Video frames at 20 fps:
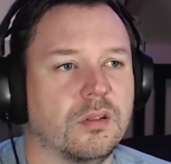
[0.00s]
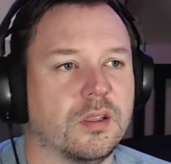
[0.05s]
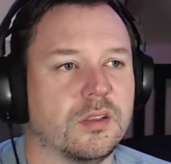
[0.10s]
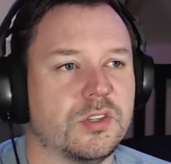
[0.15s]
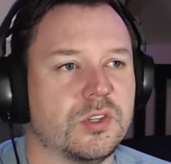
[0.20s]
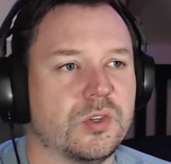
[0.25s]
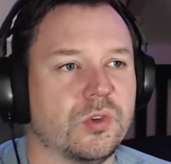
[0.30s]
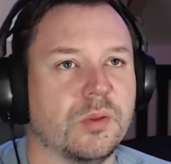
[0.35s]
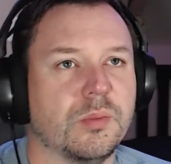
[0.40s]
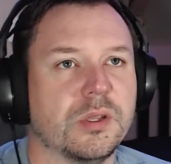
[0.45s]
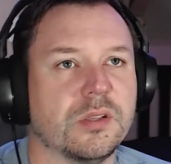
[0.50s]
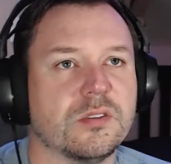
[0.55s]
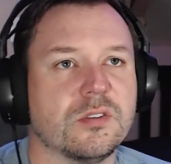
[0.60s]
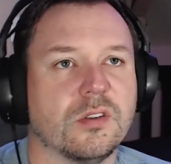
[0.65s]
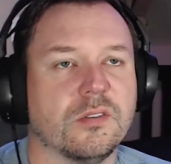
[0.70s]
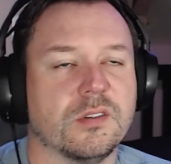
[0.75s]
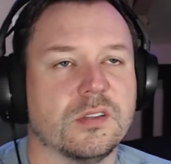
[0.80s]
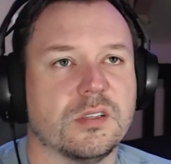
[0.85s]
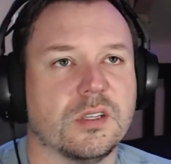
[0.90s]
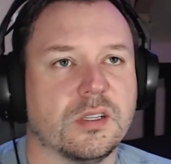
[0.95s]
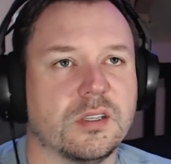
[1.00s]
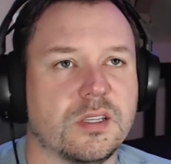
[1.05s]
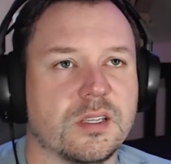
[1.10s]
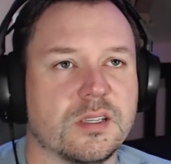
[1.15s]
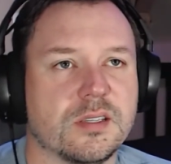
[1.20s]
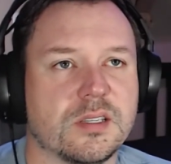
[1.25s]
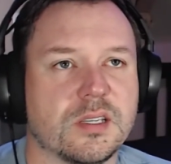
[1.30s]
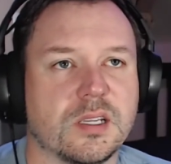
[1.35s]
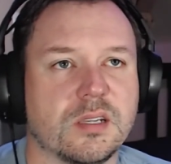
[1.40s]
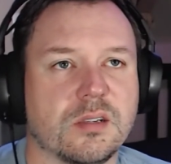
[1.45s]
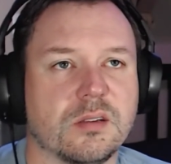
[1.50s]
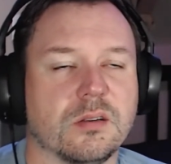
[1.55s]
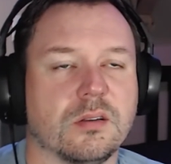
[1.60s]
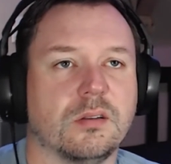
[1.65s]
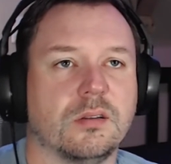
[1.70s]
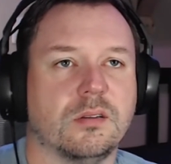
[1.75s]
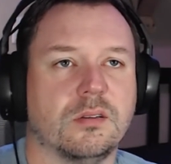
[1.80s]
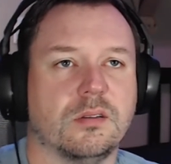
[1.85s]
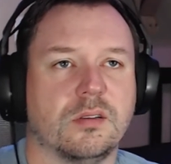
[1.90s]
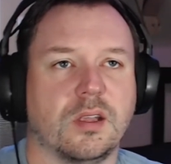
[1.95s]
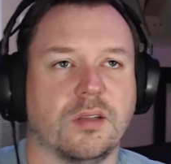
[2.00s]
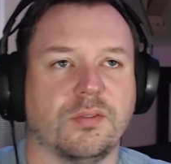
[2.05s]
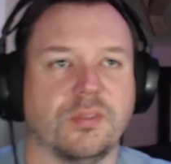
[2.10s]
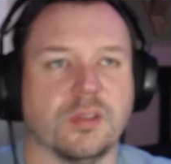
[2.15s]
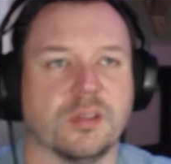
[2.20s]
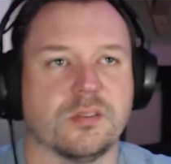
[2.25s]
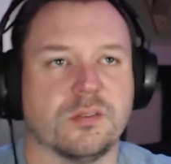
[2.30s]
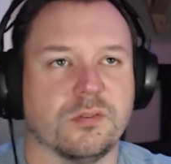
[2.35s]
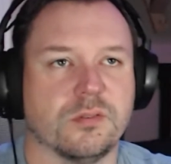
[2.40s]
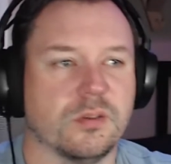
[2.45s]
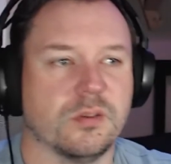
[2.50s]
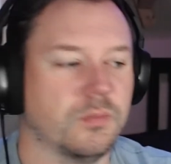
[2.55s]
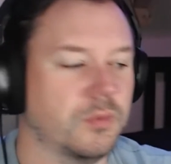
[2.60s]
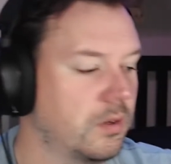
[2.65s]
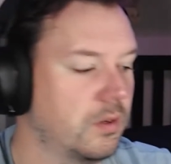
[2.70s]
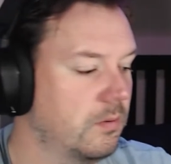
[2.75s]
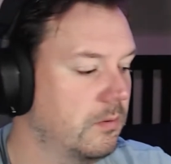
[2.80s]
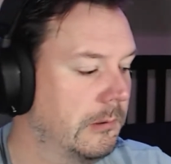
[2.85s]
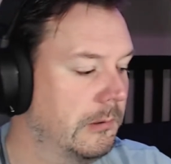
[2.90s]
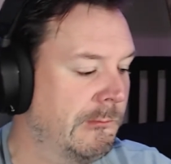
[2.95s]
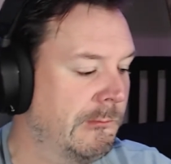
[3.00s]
a streaming service like Disney or Netflix or something.